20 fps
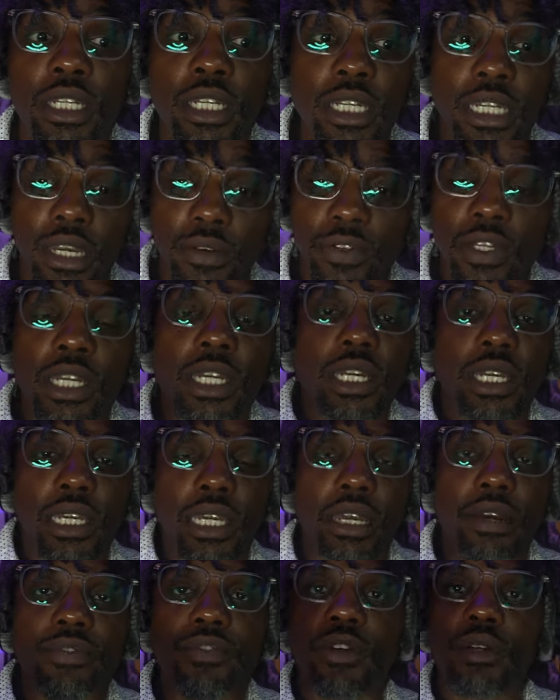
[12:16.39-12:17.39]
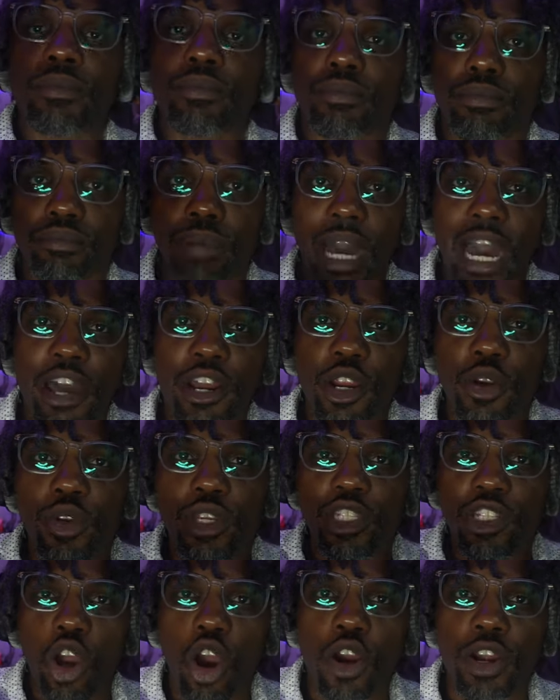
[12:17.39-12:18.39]
If Bonner
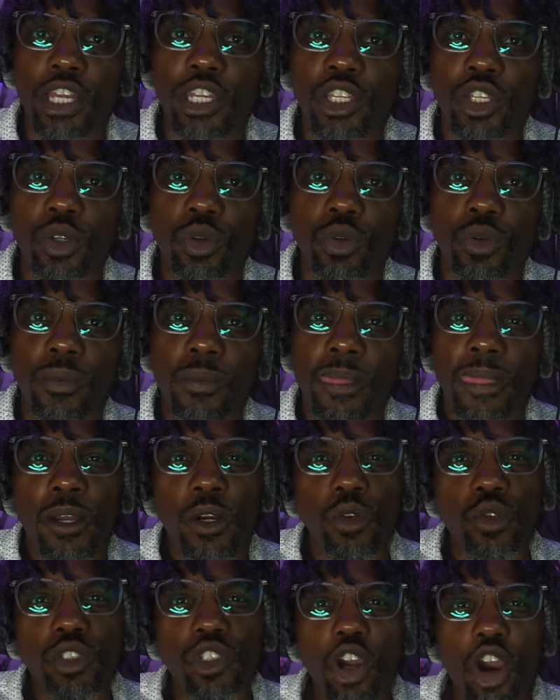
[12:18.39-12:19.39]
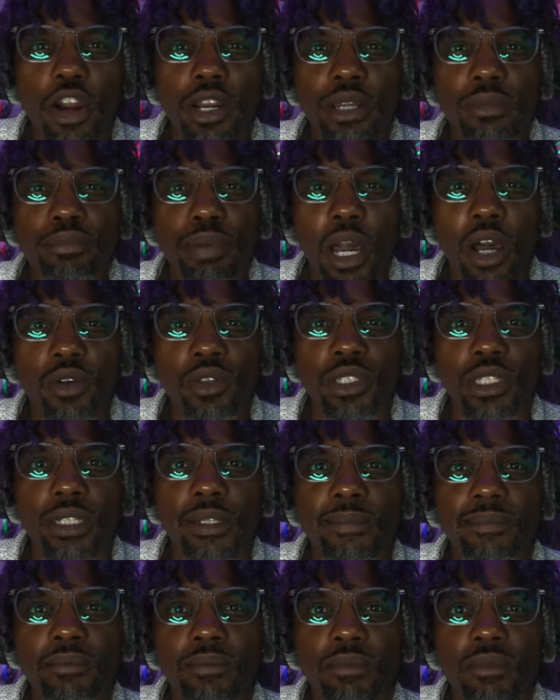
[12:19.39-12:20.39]
is guarding you, who's guarding Boston?
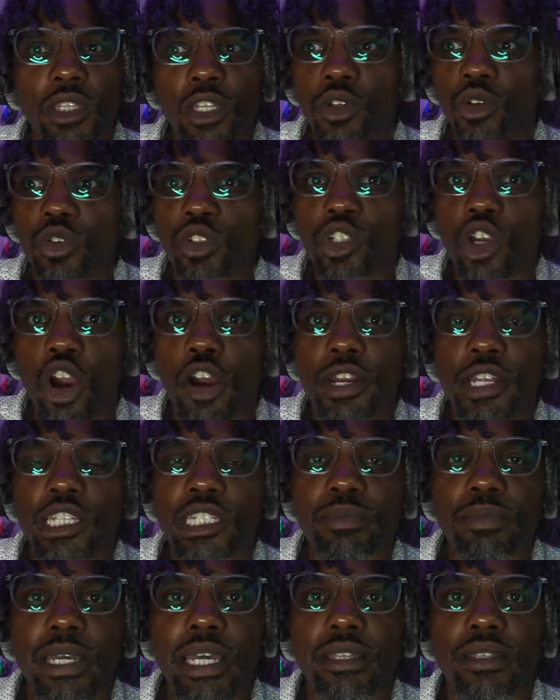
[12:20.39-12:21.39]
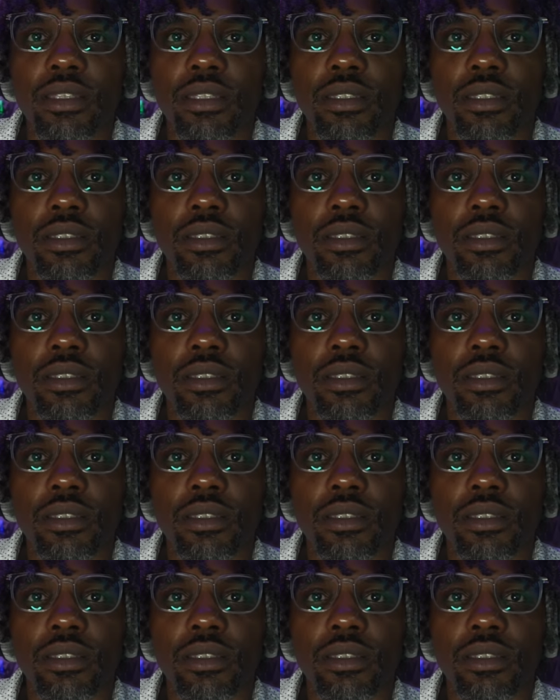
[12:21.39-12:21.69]
And who's guarding Smith?